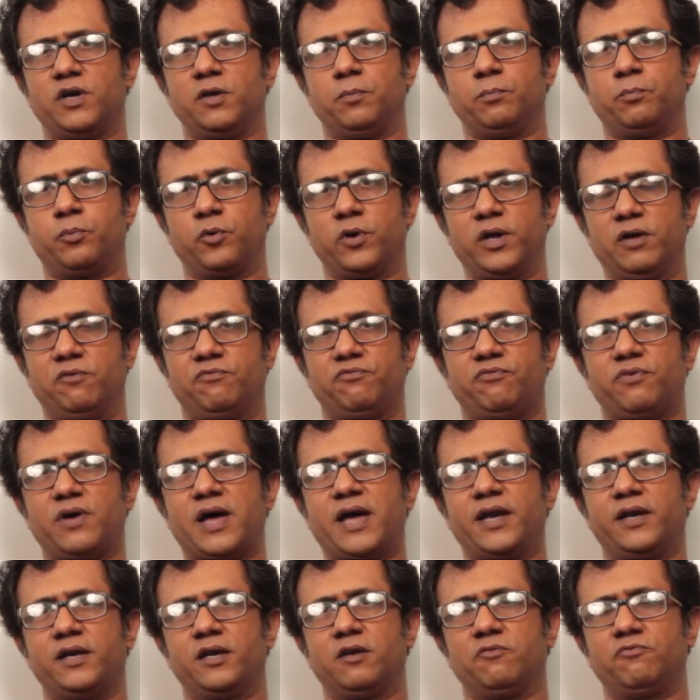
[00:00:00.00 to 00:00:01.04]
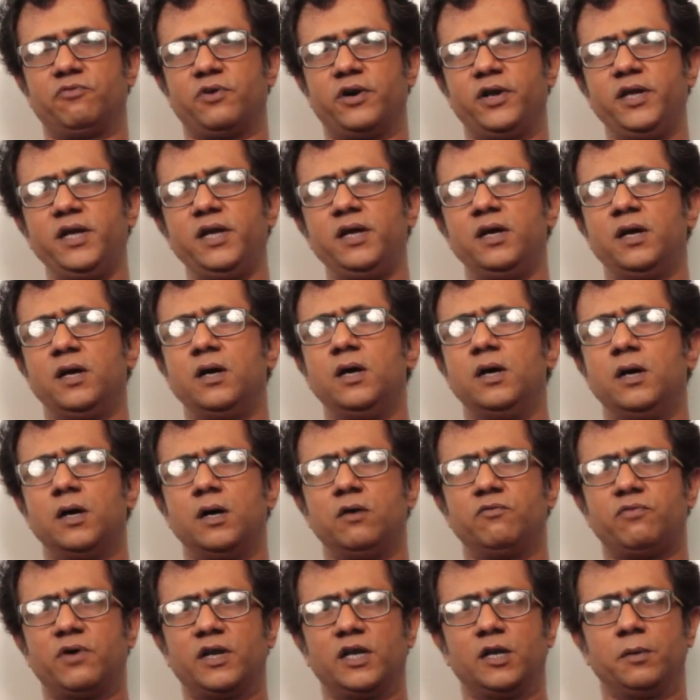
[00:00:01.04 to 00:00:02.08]
brief and a very
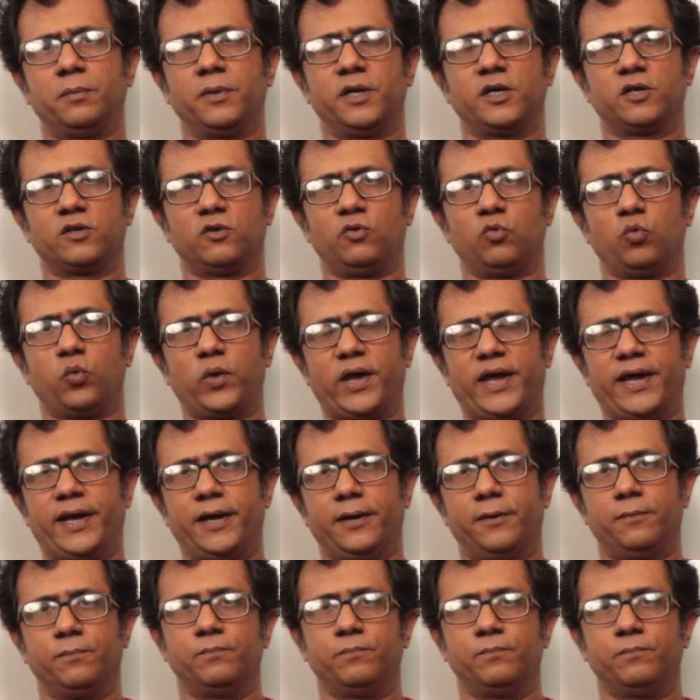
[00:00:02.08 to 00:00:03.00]
fundamental way.